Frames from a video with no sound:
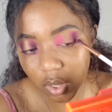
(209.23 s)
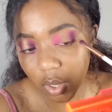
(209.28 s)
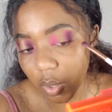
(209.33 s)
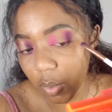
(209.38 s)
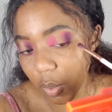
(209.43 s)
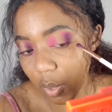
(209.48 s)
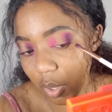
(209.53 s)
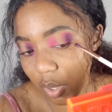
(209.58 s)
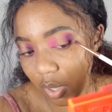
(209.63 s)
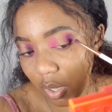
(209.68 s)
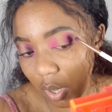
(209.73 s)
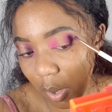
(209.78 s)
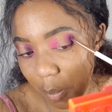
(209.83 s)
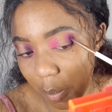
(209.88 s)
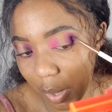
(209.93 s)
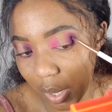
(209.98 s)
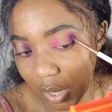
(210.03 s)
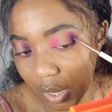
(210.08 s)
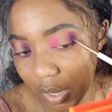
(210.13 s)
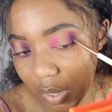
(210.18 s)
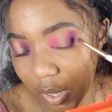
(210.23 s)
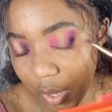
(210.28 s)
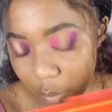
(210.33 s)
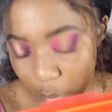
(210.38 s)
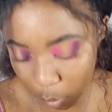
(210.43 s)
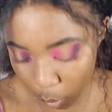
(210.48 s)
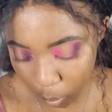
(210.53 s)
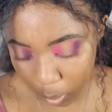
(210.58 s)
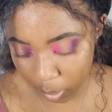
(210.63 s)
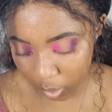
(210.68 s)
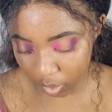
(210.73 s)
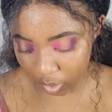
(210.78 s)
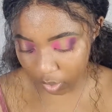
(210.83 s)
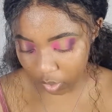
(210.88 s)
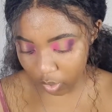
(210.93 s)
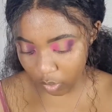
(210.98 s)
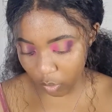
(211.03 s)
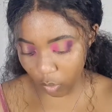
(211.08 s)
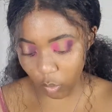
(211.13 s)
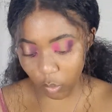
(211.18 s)
We're gonna come back and add more
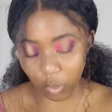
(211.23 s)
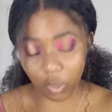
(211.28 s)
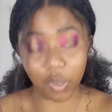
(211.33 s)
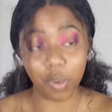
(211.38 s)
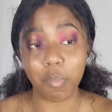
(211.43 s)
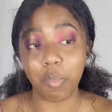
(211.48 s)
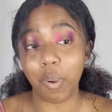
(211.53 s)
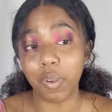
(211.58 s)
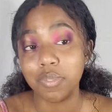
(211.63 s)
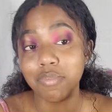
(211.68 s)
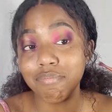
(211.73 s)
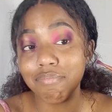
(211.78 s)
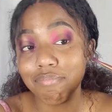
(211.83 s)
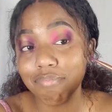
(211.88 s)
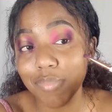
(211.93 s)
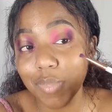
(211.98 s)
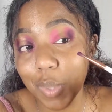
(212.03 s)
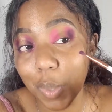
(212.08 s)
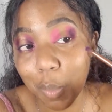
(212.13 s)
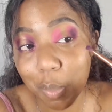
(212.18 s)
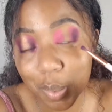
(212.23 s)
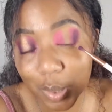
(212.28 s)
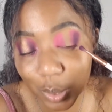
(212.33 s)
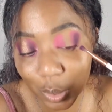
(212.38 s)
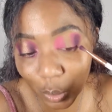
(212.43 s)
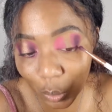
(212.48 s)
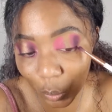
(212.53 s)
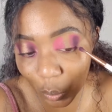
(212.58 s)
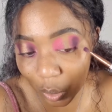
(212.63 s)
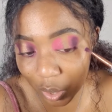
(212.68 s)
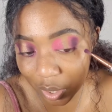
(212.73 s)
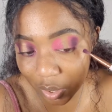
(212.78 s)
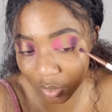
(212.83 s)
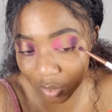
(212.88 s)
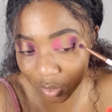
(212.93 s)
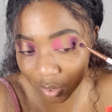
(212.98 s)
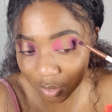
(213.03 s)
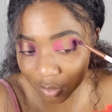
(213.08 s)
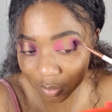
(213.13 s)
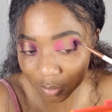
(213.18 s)
pink. Don't worry about the pink low
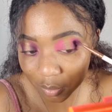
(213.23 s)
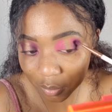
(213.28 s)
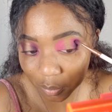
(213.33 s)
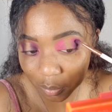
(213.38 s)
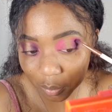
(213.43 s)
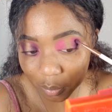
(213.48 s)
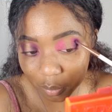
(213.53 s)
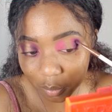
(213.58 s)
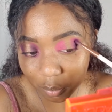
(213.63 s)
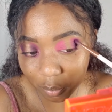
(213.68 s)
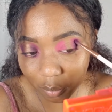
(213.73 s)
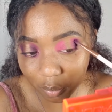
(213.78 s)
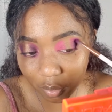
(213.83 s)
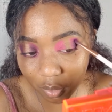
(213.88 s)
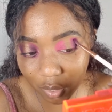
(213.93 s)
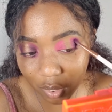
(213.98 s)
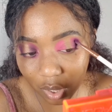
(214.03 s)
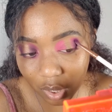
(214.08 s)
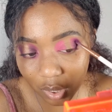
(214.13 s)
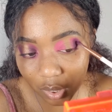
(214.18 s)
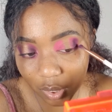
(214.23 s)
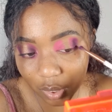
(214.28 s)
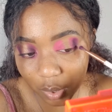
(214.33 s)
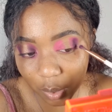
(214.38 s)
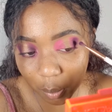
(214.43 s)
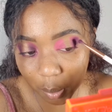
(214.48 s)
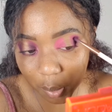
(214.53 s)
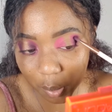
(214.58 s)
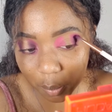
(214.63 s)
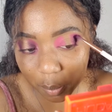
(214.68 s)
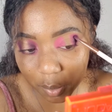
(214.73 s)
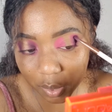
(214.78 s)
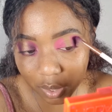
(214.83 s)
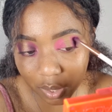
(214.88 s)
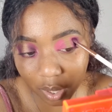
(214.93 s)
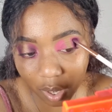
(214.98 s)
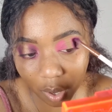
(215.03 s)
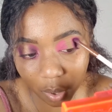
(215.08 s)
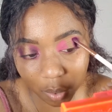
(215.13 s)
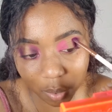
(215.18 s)
and disappointment,
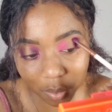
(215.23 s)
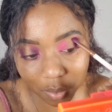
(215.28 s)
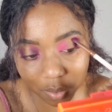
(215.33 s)
yeah.